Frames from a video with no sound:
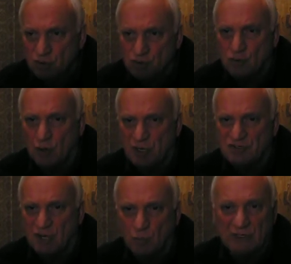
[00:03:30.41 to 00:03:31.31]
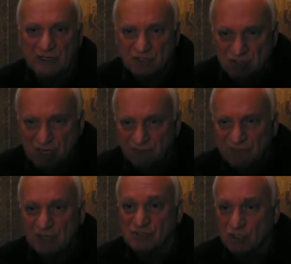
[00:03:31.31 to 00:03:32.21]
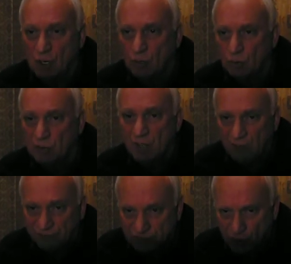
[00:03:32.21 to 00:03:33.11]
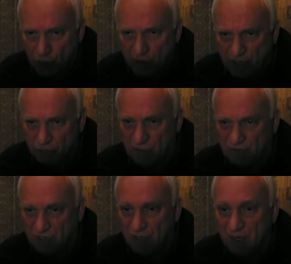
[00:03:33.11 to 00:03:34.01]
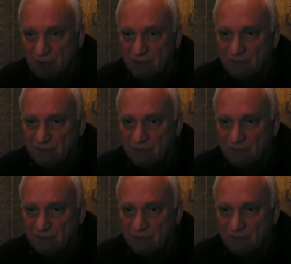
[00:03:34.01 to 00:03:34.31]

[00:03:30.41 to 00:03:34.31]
Georgia will achieve its goal of turning Russia